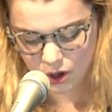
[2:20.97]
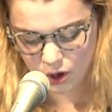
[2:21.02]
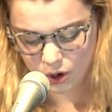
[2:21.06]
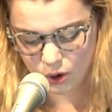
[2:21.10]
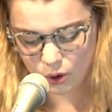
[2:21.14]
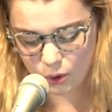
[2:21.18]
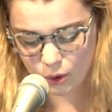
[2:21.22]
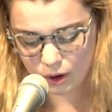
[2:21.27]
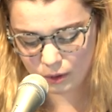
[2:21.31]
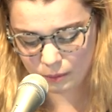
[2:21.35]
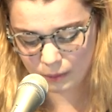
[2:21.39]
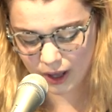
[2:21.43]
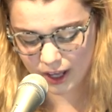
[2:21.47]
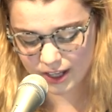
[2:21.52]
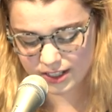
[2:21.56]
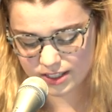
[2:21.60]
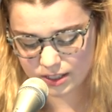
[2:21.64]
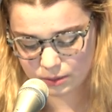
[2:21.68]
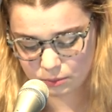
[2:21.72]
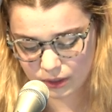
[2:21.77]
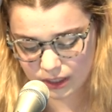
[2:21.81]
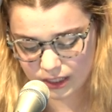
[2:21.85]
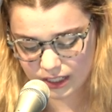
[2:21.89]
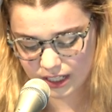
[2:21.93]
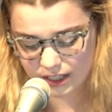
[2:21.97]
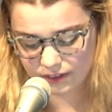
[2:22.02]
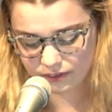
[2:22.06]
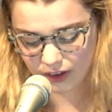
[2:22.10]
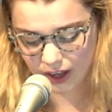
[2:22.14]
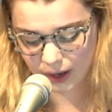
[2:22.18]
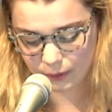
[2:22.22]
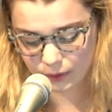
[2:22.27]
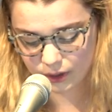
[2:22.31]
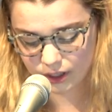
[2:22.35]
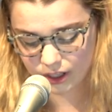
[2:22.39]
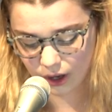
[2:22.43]
Who am I to believe
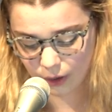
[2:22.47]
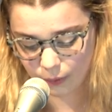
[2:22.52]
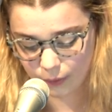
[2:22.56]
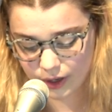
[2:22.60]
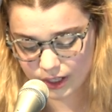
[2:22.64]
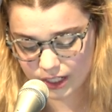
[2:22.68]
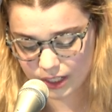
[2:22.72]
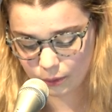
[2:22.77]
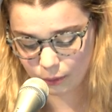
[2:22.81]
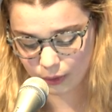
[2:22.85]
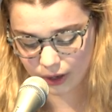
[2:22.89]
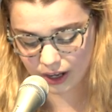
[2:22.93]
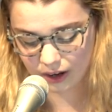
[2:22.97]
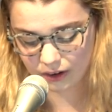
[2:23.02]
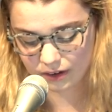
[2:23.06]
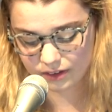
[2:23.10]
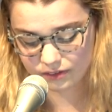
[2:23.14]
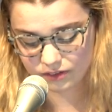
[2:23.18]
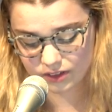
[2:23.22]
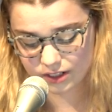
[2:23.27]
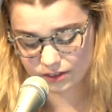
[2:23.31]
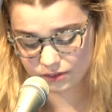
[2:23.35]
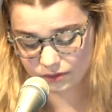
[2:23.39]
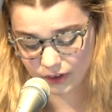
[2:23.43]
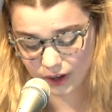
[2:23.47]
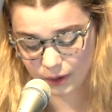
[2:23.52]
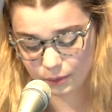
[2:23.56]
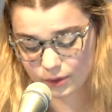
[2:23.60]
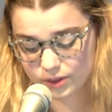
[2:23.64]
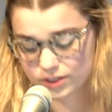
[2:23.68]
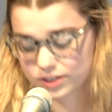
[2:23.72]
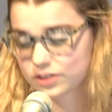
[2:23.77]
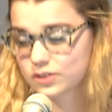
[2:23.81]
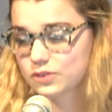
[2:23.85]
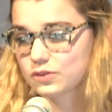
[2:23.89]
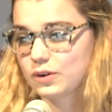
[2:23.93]
I would go anywhere, even if I
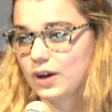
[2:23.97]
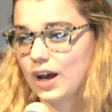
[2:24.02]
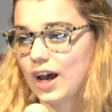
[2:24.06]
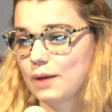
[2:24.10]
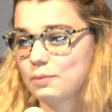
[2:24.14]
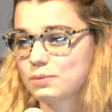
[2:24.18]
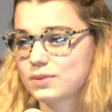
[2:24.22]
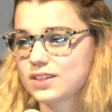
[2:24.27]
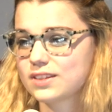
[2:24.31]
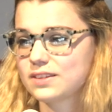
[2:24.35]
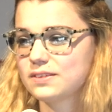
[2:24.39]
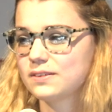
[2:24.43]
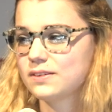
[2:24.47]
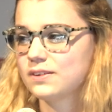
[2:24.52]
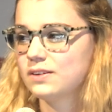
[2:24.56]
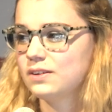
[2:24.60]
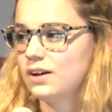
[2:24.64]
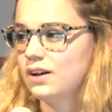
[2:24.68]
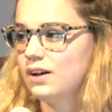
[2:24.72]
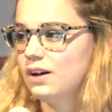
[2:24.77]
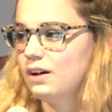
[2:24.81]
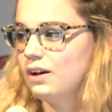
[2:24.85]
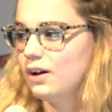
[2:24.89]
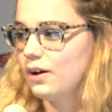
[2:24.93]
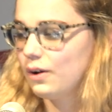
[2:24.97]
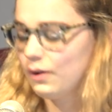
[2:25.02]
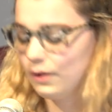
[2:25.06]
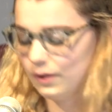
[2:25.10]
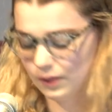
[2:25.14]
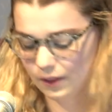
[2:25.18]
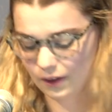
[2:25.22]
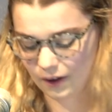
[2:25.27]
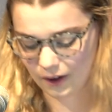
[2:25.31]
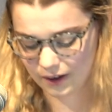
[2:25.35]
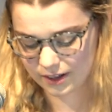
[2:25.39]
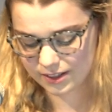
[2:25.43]
wasn't trapped or
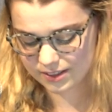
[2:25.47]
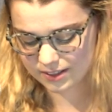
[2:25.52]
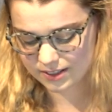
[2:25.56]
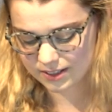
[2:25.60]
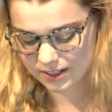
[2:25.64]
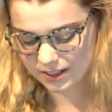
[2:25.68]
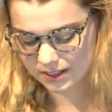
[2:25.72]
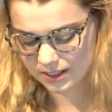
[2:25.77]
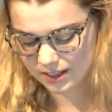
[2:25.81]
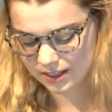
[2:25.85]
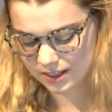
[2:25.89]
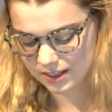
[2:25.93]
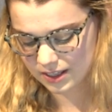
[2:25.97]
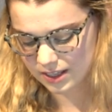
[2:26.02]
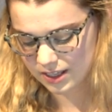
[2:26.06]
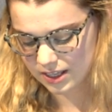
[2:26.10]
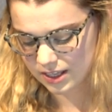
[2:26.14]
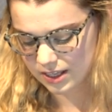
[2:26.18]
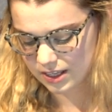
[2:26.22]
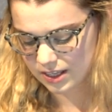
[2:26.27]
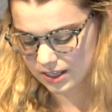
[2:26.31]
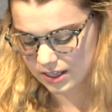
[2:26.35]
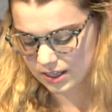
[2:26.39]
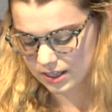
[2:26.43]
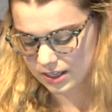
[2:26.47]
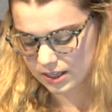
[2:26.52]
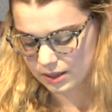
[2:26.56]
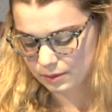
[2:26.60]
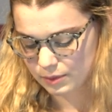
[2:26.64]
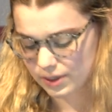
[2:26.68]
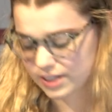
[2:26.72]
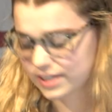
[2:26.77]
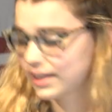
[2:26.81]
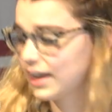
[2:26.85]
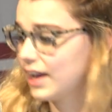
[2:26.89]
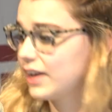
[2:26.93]
lost?
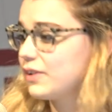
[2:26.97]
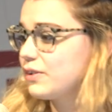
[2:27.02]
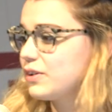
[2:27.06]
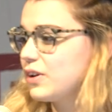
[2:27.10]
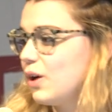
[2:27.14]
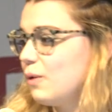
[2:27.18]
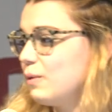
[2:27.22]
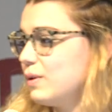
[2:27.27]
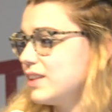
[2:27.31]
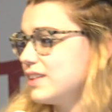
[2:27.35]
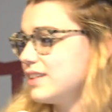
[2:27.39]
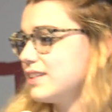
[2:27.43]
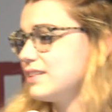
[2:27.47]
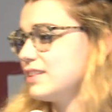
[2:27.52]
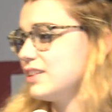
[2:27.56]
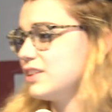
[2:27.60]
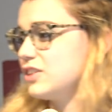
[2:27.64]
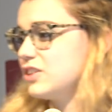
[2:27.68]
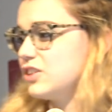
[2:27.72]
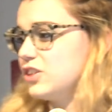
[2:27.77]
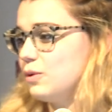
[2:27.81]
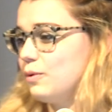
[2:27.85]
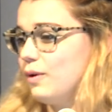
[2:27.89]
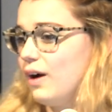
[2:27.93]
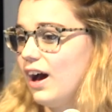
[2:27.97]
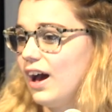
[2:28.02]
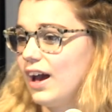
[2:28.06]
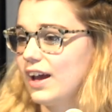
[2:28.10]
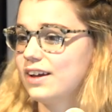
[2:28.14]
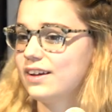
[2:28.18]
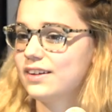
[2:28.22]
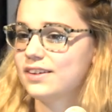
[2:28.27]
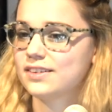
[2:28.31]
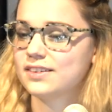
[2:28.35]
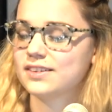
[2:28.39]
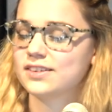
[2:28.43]
Because I don't know what this is, do
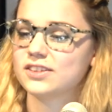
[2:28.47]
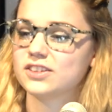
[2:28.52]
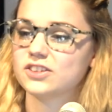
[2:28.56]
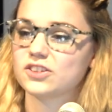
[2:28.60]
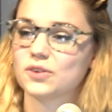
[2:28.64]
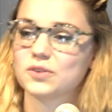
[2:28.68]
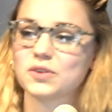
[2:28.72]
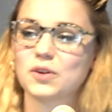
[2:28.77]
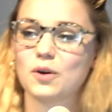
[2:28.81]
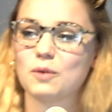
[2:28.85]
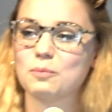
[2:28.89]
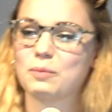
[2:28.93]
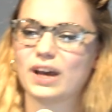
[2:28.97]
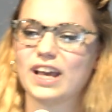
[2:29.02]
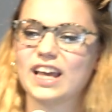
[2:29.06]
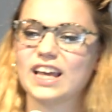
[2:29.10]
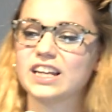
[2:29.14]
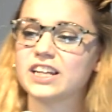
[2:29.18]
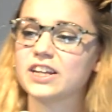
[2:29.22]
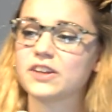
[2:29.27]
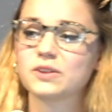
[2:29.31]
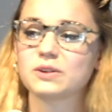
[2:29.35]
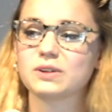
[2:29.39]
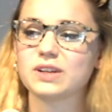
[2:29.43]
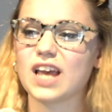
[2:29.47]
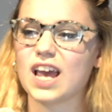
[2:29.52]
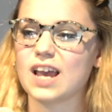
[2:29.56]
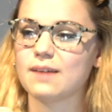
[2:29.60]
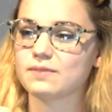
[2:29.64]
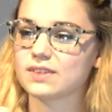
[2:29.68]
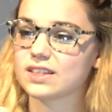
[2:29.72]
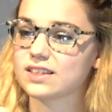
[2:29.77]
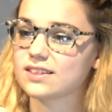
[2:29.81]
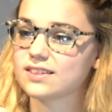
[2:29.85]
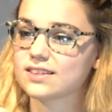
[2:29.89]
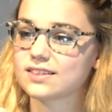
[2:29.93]
I? Don't know it by any other
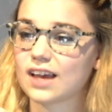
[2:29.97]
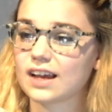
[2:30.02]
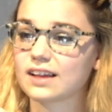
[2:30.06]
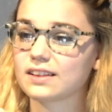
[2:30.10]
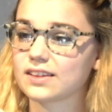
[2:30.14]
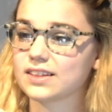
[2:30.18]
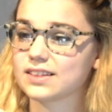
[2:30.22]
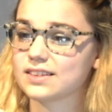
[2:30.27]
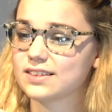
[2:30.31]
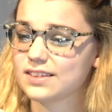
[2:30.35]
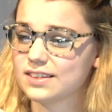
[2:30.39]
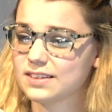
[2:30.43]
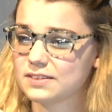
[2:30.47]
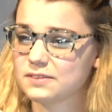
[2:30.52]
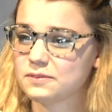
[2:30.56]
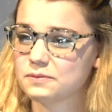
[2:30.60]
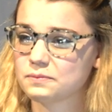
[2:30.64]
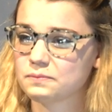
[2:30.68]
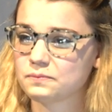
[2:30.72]
name than silence.